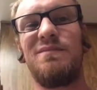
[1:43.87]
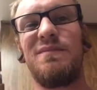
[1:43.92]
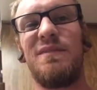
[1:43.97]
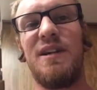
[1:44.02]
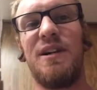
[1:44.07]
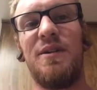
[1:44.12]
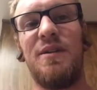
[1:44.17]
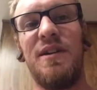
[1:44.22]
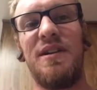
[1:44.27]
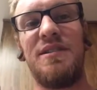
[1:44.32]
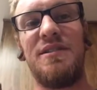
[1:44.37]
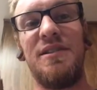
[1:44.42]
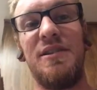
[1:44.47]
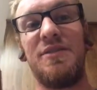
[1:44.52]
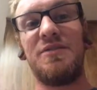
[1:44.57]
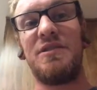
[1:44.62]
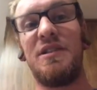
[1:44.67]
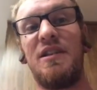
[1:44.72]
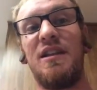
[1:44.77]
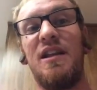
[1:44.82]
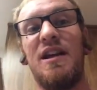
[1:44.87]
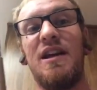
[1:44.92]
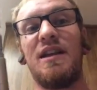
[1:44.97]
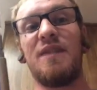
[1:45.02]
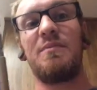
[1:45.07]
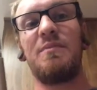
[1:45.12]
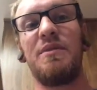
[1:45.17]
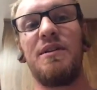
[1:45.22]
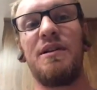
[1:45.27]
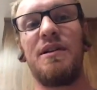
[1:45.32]
Not quite as low as I'd
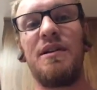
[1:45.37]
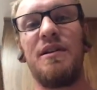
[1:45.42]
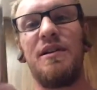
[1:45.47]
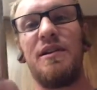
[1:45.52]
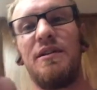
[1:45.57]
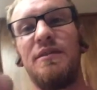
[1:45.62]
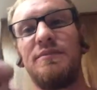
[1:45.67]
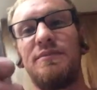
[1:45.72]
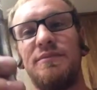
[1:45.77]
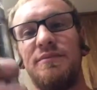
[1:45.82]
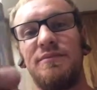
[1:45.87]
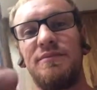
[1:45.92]
like, but 2